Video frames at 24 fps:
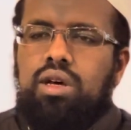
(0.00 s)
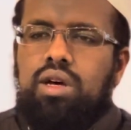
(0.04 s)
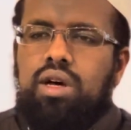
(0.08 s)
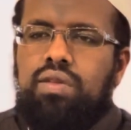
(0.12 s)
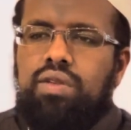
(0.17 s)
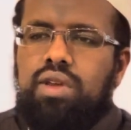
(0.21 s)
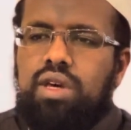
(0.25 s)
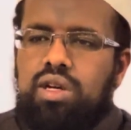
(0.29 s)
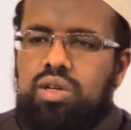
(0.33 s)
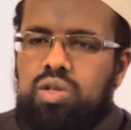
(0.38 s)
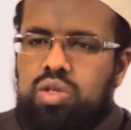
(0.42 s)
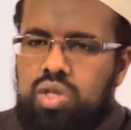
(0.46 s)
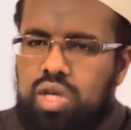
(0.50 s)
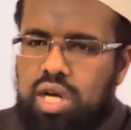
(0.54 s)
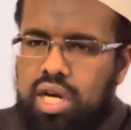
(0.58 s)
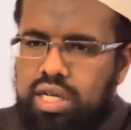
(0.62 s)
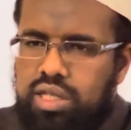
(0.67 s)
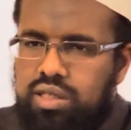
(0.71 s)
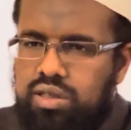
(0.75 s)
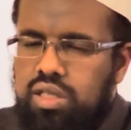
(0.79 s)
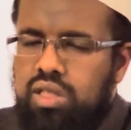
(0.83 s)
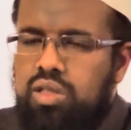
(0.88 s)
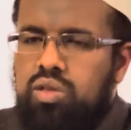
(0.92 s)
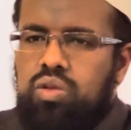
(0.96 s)
and they are
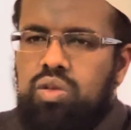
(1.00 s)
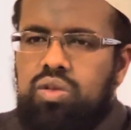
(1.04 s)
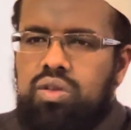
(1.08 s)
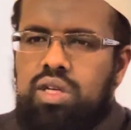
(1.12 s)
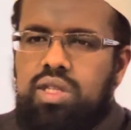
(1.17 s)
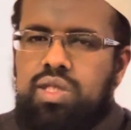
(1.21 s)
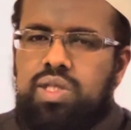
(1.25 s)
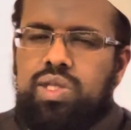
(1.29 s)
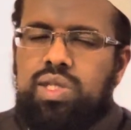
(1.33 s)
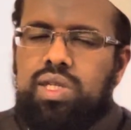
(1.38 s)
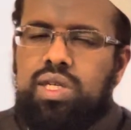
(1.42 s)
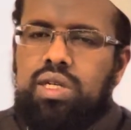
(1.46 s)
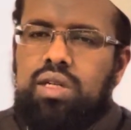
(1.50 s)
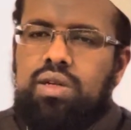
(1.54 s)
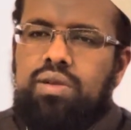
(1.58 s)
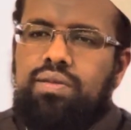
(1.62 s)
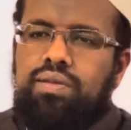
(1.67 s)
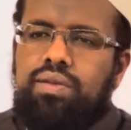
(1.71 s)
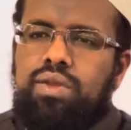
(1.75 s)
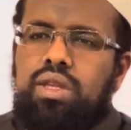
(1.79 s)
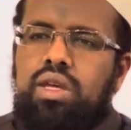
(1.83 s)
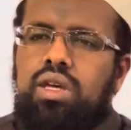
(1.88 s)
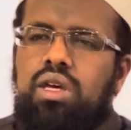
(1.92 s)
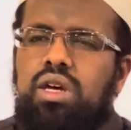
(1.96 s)
dragged into that sin,
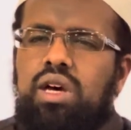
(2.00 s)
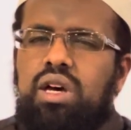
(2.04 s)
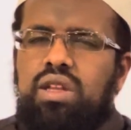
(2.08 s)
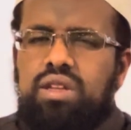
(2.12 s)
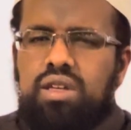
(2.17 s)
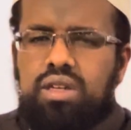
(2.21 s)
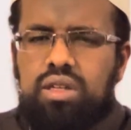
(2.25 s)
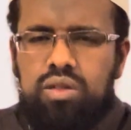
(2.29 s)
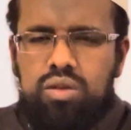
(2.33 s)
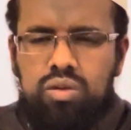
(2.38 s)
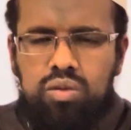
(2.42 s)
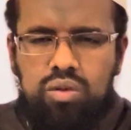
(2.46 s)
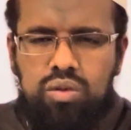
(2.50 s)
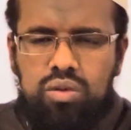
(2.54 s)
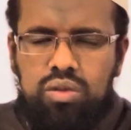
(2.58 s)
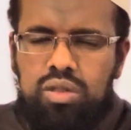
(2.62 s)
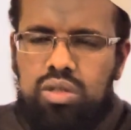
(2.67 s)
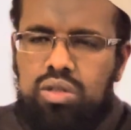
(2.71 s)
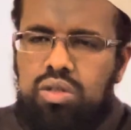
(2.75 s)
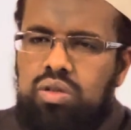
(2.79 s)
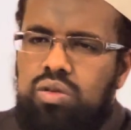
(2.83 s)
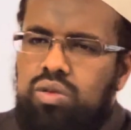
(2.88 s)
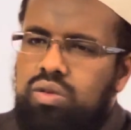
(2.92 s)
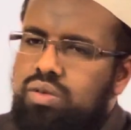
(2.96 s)
and they,
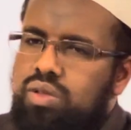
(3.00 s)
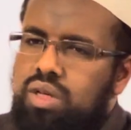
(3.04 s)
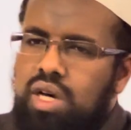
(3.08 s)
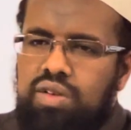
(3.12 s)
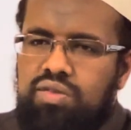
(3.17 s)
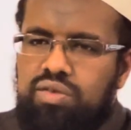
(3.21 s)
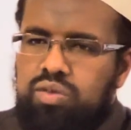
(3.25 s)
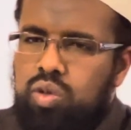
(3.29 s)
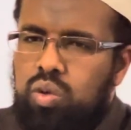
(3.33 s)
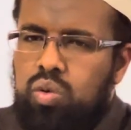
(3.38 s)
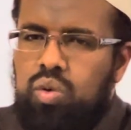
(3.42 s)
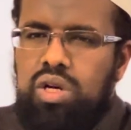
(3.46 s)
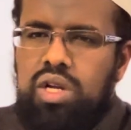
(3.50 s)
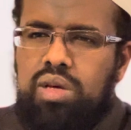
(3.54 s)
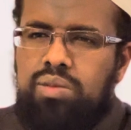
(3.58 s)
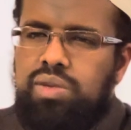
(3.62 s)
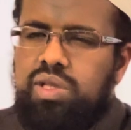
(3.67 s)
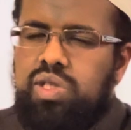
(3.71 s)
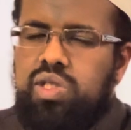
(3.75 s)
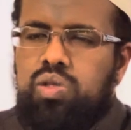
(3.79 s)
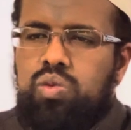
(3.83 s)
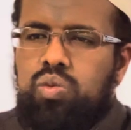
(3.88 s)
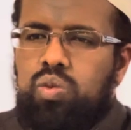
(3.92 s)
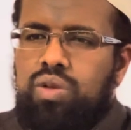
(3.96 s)
you know, have no
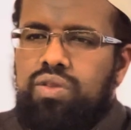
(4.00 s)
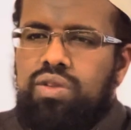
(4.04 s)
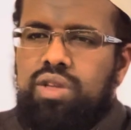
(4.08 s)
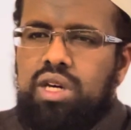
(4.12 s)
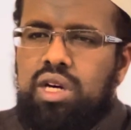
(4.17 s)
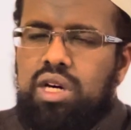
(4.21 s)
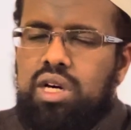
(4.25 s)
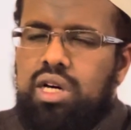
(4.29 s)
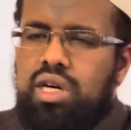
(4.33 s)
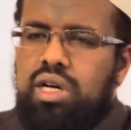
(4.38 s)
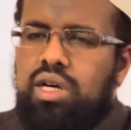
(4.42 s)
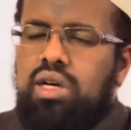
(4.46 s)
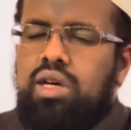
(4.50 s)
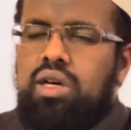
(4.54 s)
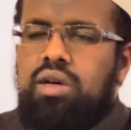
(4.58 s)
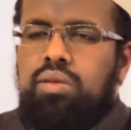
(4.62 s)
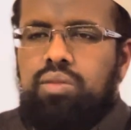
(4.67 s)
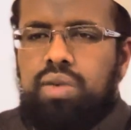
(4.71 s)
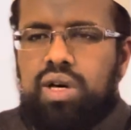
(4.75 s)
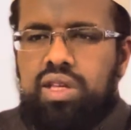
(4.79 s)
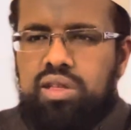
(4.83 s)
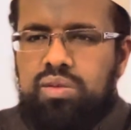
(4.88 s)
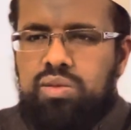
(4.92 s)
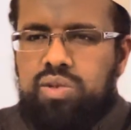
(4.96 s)
limits when they are
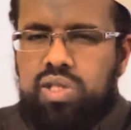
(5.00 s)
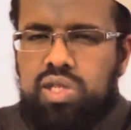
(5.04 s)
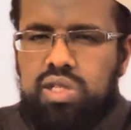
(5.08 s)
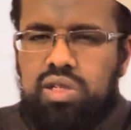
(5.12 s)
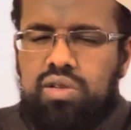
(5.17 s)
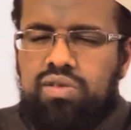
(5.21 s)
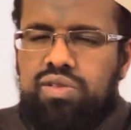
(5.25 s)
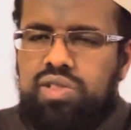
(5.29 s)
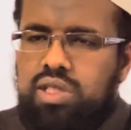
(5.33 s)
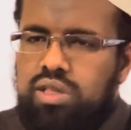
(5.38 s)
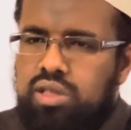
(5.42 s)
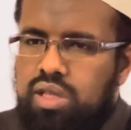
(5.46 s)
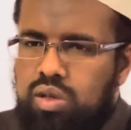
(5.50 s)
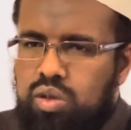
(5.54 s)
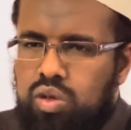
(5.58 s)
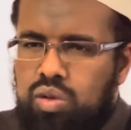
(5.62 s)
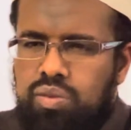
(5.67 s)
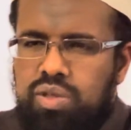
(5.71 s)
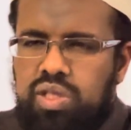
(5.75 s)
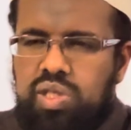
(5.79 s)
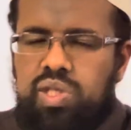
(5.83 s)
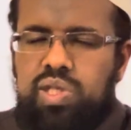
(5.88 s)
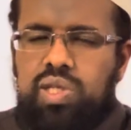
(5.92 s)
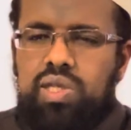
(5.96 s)
by themselves and they
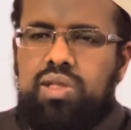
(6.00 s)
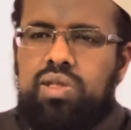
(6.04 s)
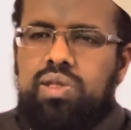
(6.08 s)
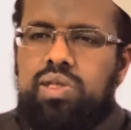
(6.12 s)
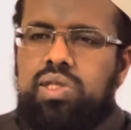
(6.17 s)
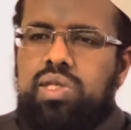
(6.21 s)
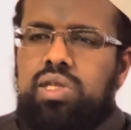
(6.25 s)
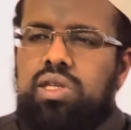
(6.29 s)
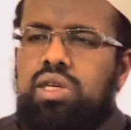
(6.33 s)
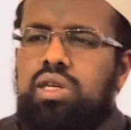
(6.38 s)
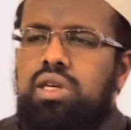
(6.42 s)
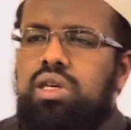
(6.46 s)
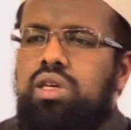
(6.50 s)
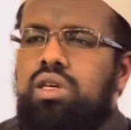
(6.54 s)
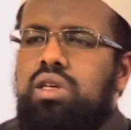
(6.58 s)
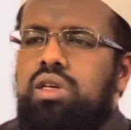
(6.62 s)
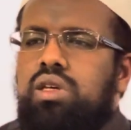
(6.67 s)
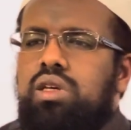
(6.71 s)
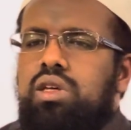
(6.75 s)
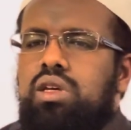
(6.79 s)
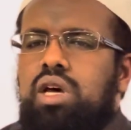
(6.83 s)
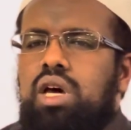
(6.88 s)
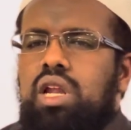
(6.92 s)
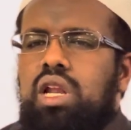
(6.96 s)
commit sins,
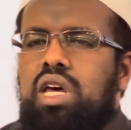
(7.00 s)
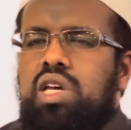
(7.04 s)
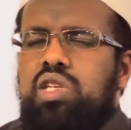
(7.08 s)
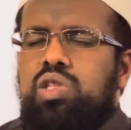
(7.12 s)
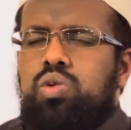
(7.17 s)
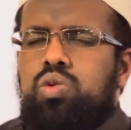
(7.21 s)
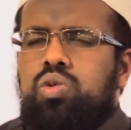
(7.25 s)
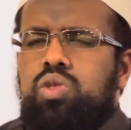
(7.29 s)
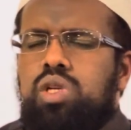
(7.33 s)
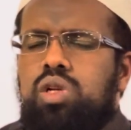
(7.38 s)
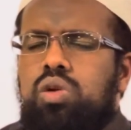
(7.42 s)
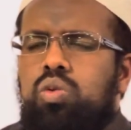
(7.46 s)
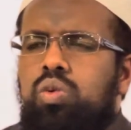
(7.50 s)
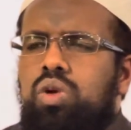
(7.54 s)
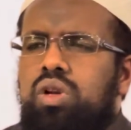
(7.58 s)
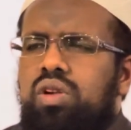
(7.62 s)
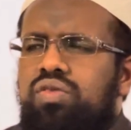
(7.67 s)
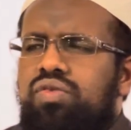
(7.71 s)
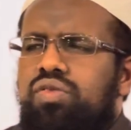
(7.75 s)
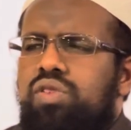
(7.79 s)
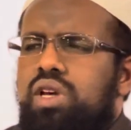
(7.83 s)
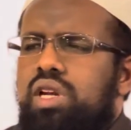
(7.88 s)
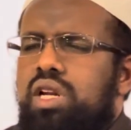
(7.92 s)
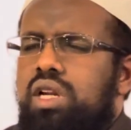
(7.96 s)
Allah Azza wa Jalla will
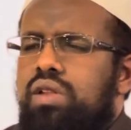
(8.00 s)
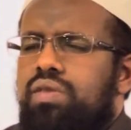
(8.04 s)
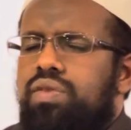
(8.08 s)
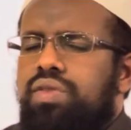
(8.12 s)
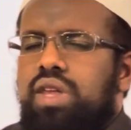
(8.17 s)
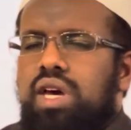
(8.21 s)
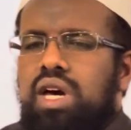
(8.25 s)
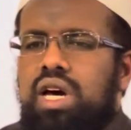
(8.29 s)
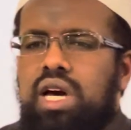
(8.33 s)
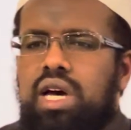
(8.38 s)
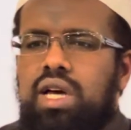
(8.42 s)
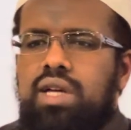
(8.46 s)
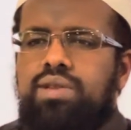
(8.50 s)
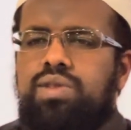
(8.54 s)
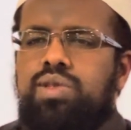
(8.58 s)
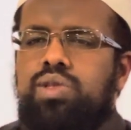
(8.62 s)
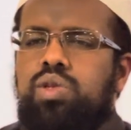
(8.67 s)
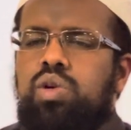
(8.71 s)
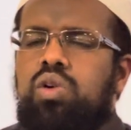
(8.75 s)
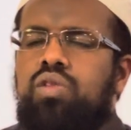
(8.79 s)
fill the hearts